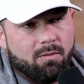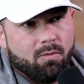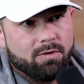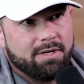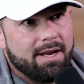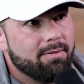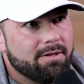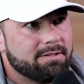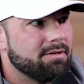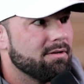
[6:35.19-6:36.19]
which
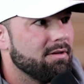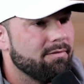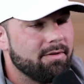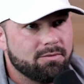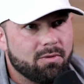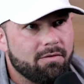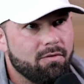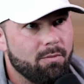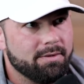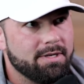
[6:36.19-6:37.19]
enable us to live up to our
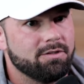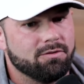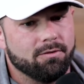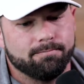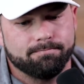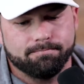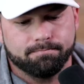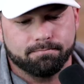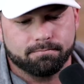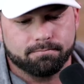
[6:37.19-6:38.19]
full potential.
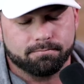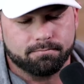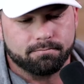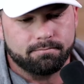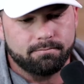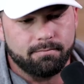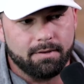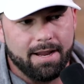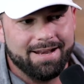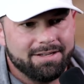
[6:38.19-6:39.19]

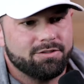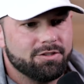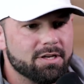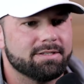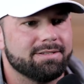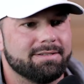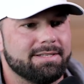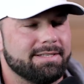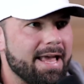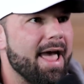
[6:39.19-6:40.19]
And it's just
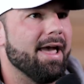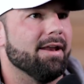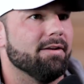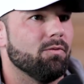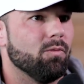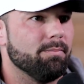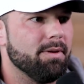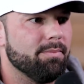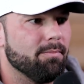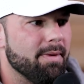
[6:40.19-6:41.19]
sad when
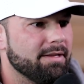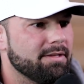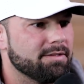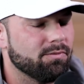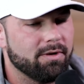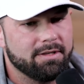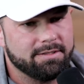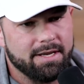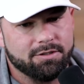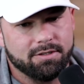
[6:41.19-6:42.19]
people make this
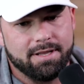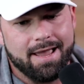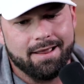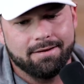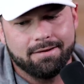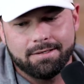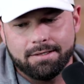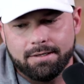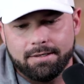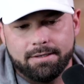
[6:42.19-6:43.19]
realization that
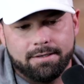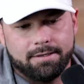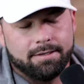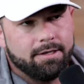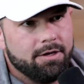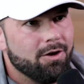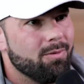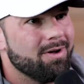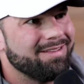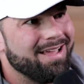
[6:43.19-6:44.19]
you
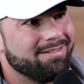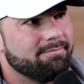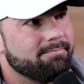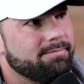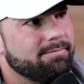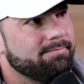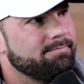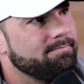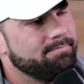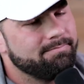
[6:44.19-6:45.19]
know what that
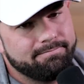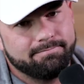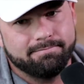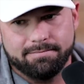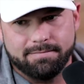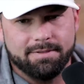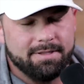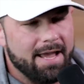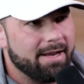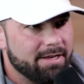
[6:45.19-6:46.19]

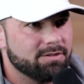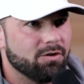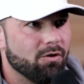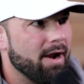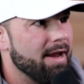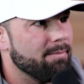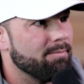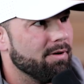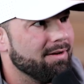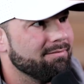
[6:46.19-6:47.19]
that is
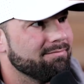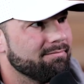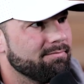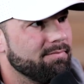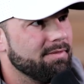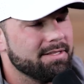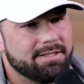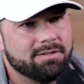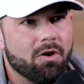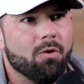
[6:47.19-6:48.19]
great, but
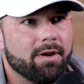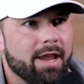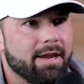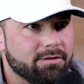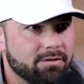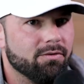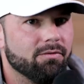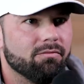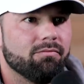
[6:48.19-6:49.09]
this is okay too.